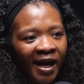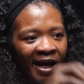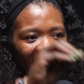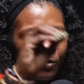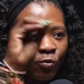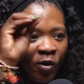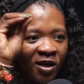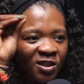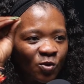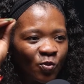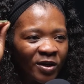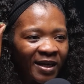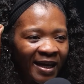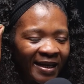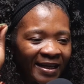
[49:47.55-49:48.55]
And once
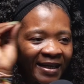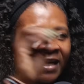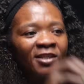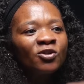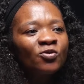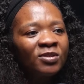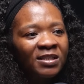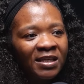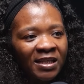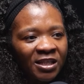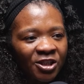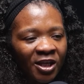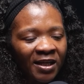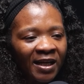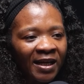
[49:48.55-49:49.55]
we can get to seeing
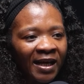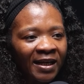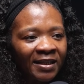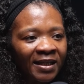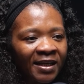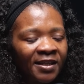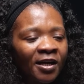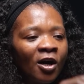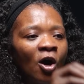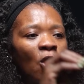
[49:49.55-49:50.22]
each other like that,